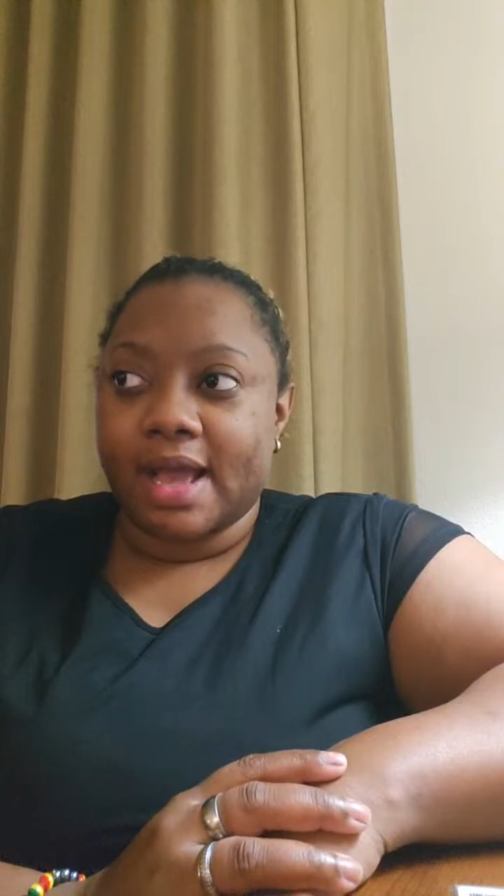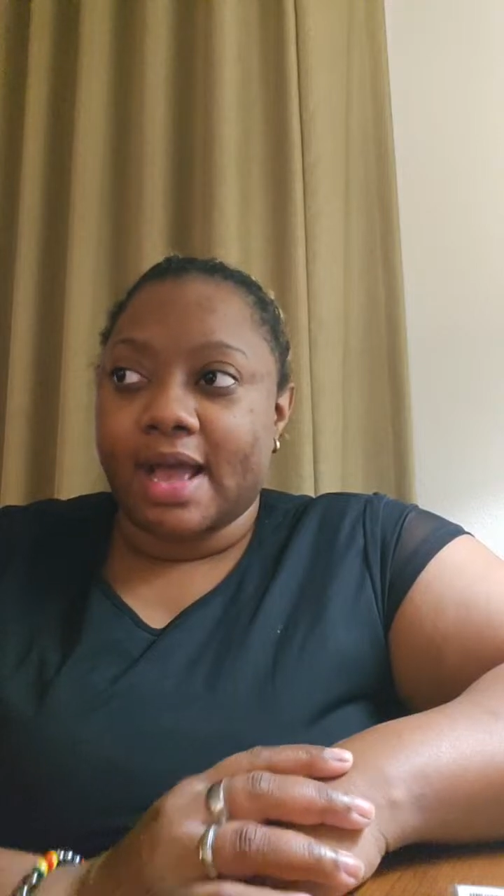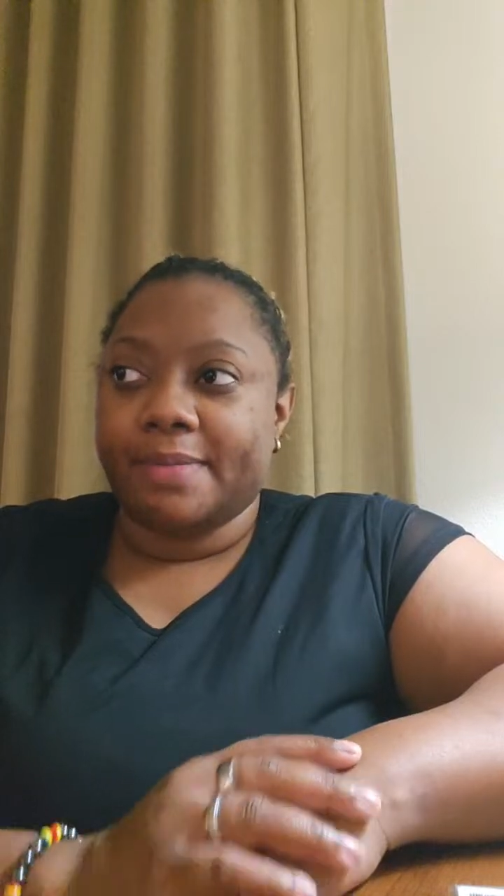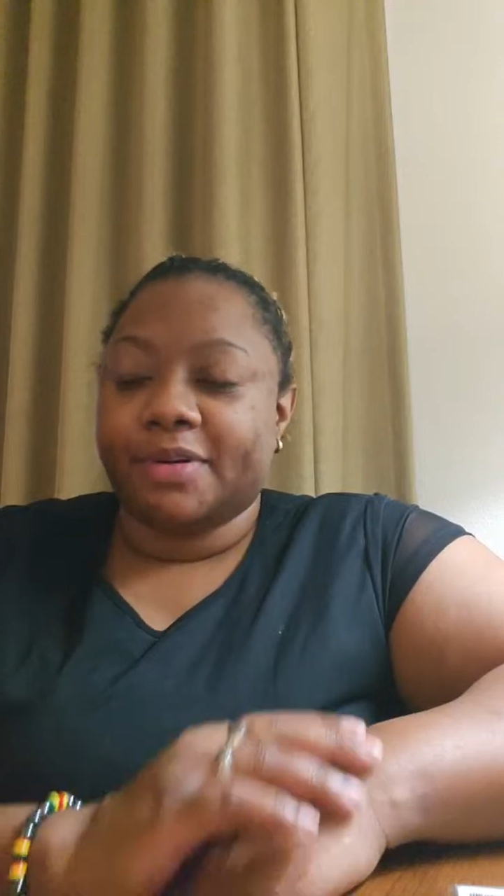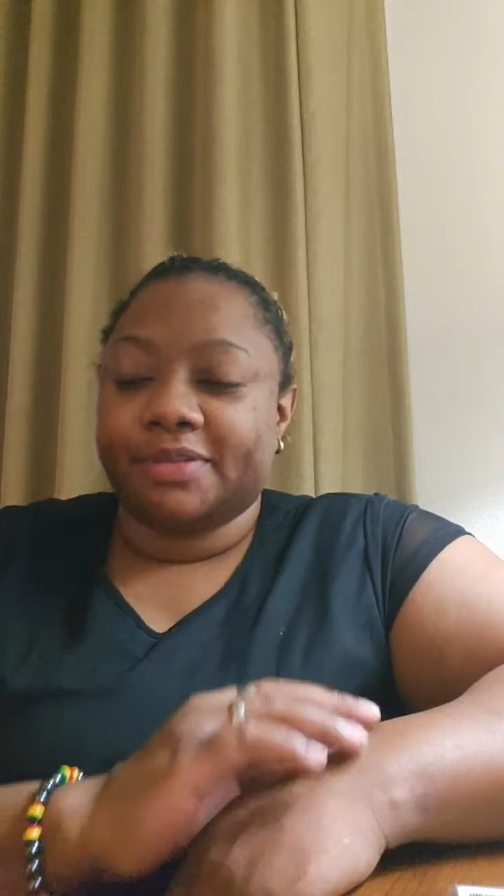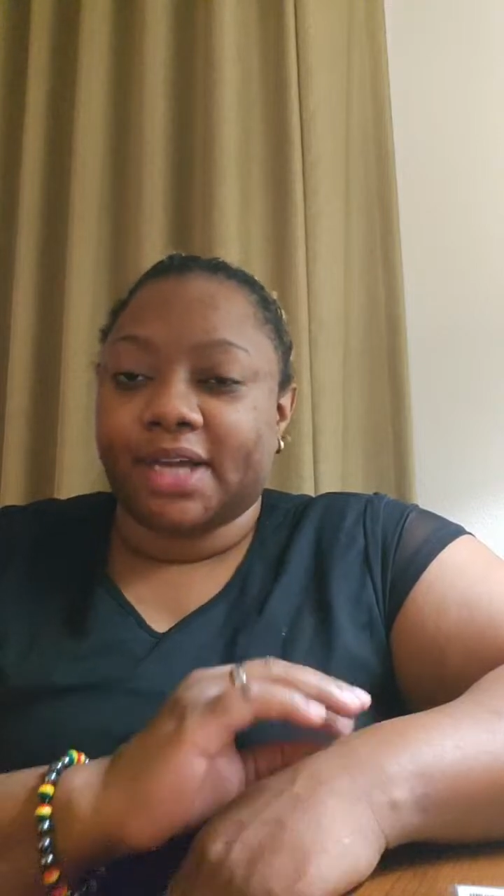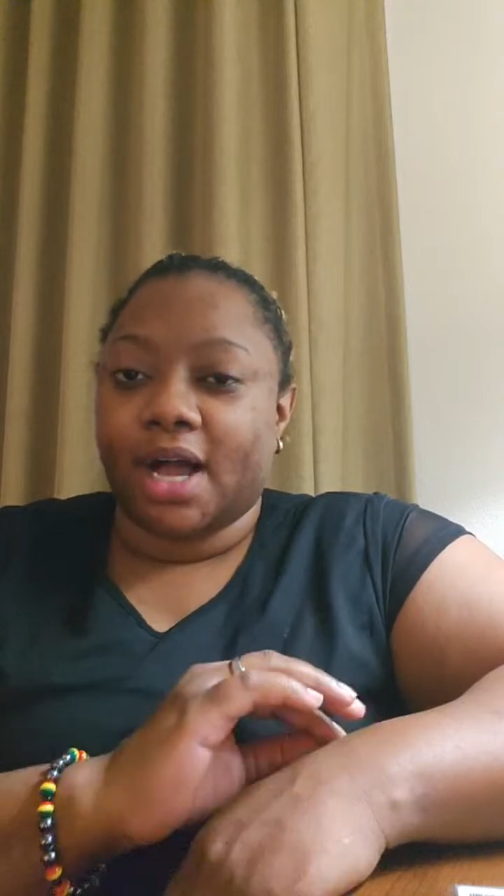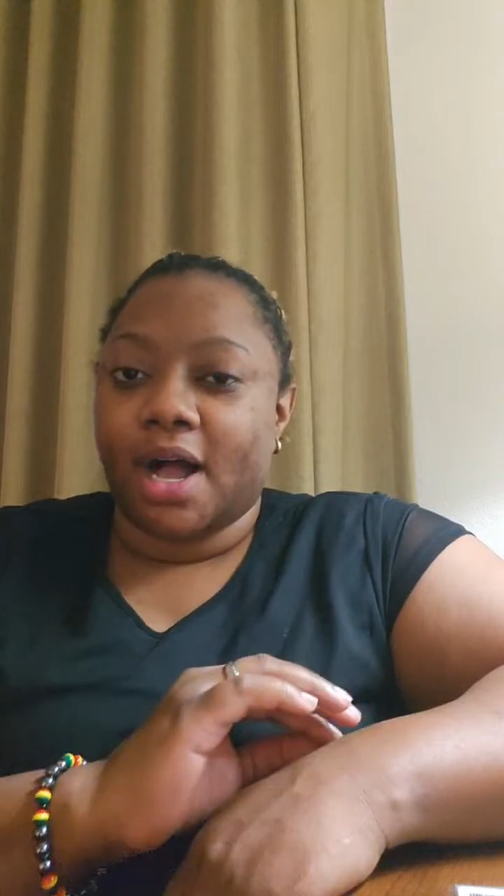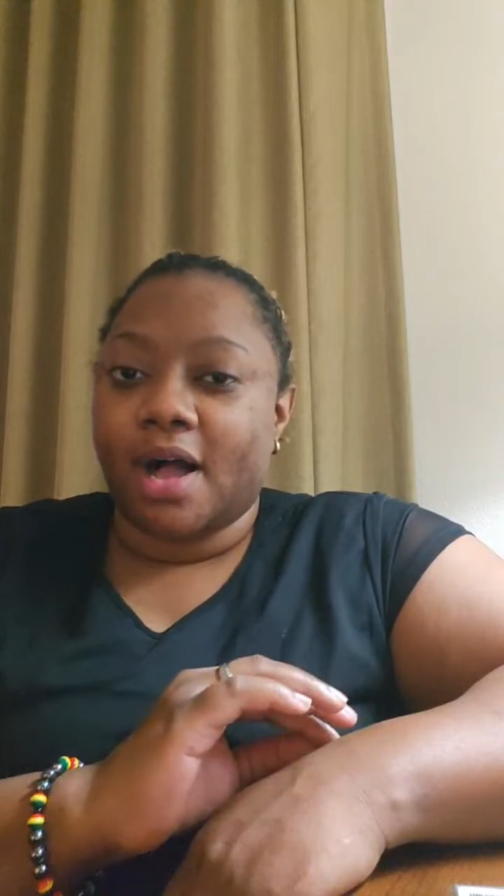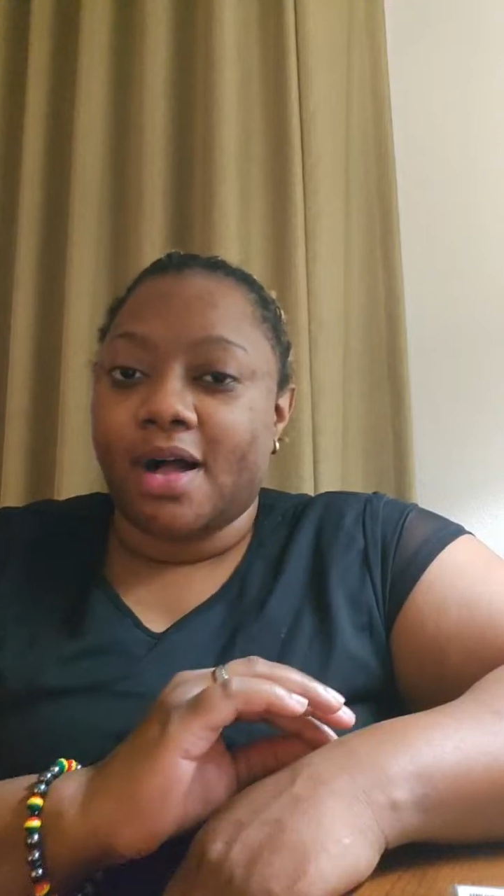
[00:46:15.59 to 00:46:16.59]
I moved
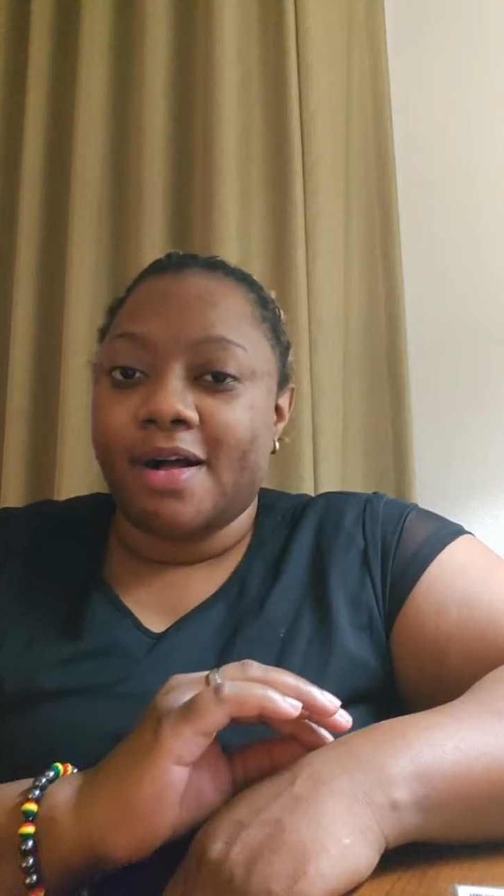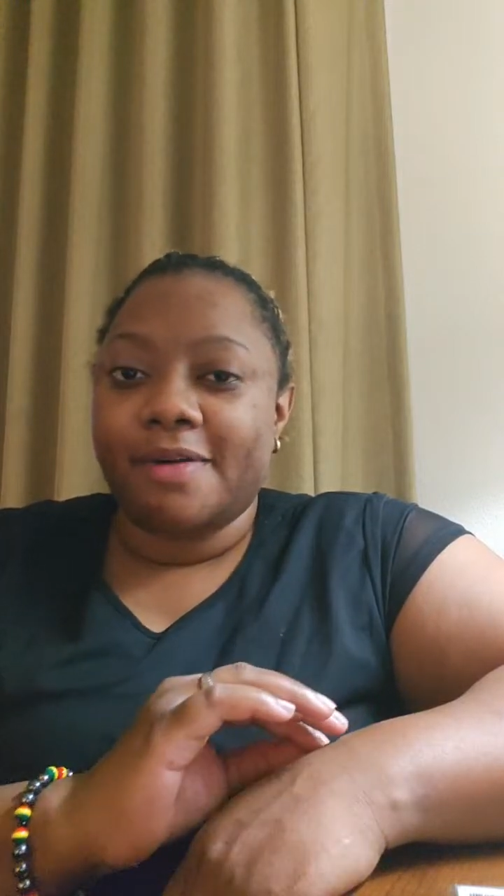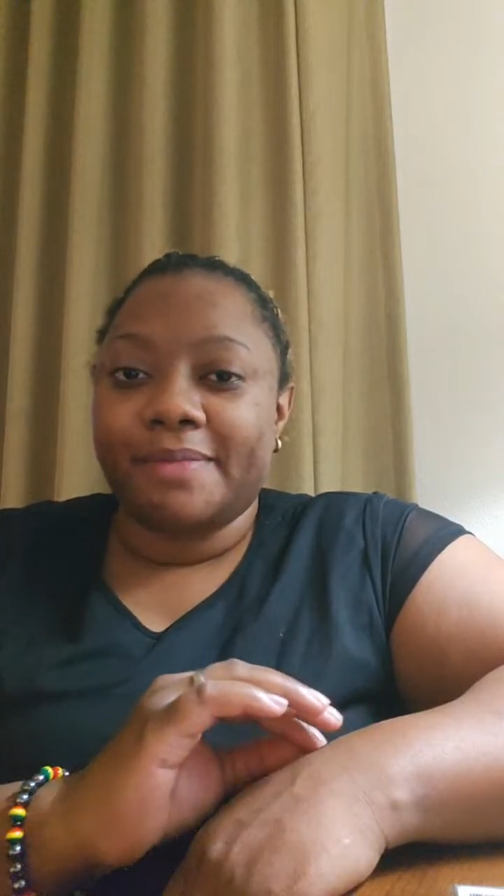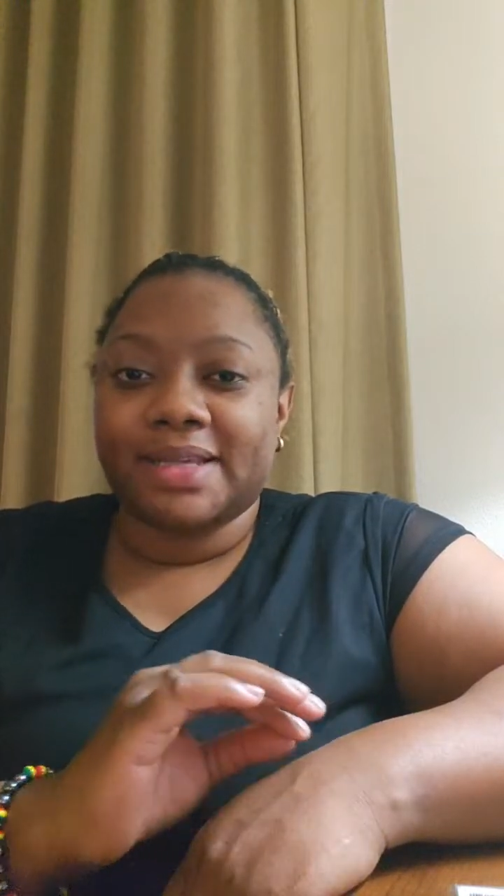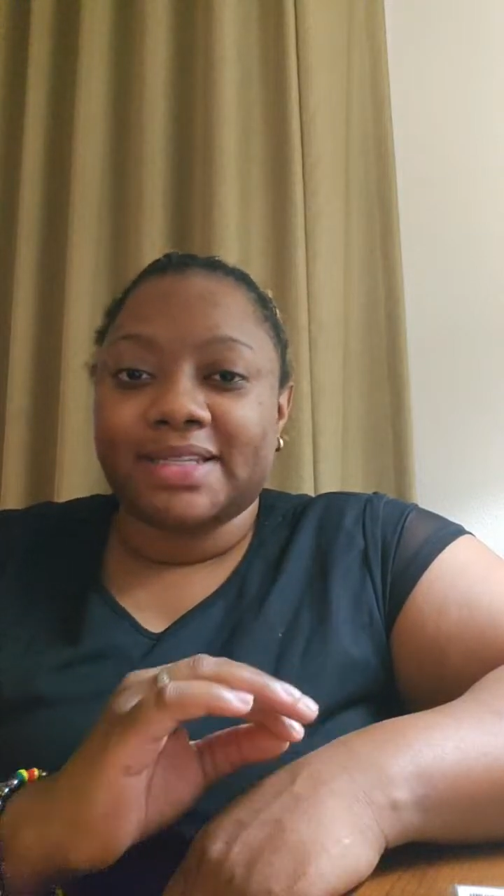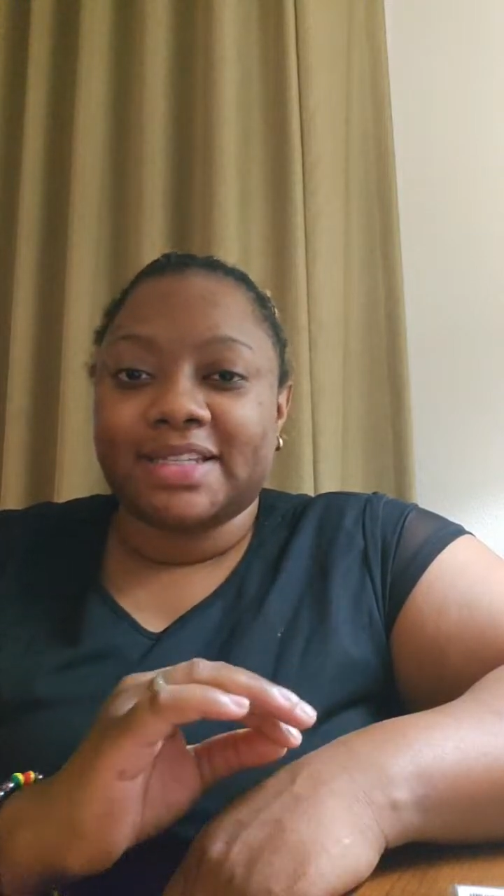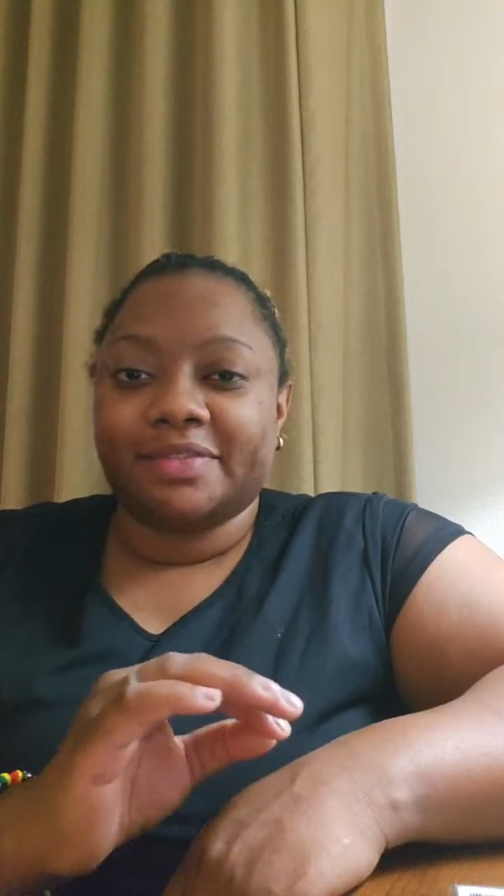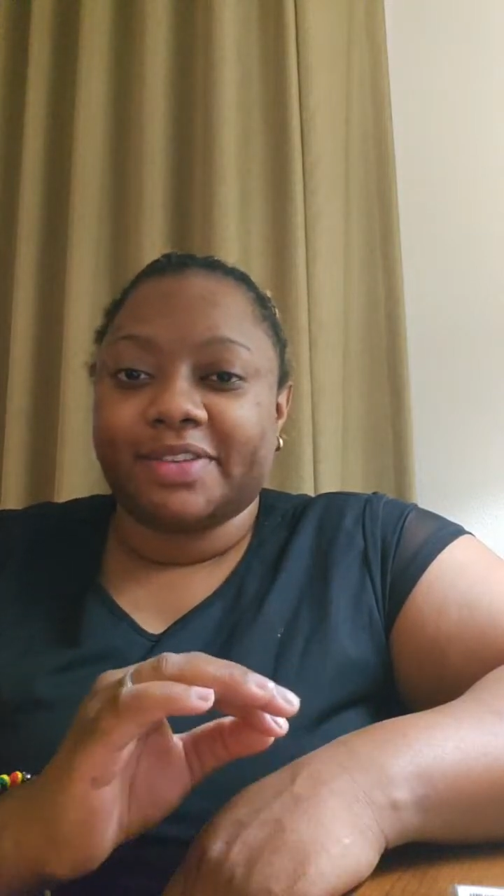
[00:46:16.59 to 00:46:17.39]
all my stuff